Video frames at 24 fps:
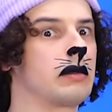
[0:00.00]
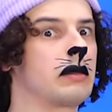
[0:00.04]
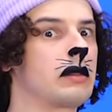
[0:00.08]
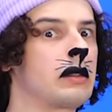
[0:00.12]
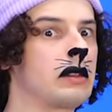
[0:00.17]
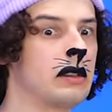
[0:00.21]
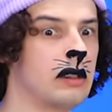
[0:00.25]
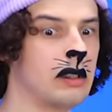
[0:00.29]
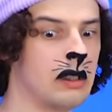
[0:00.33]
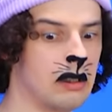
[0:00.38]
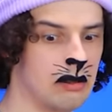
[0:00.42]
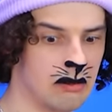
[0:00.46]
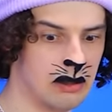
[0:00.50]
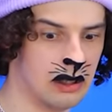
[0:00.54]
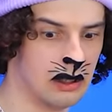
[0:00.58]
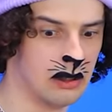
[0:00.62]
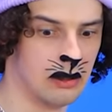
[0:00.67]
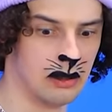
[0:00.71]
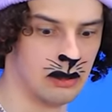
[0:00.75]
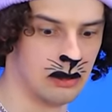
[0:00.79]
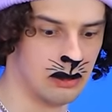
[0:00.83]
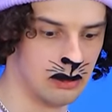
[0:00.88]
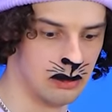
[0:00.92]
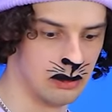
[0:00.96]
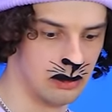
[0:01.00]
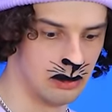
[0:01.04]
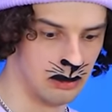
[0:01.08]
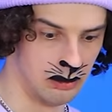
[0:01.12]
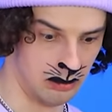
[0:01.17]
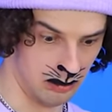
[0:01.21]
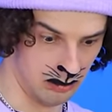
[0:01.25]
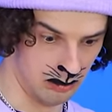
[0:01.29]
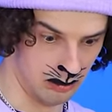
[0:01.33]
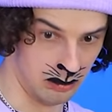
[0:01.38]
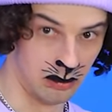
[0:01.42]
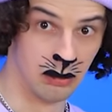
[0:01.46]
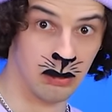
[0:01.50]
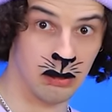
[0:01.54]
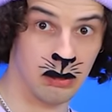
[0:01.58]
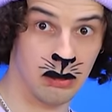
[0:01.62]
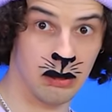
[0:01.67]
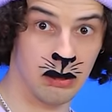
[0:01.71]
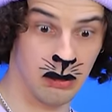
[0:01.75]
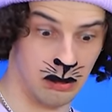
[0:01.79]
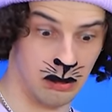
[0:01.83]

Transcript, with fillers: I'm not gonna give up!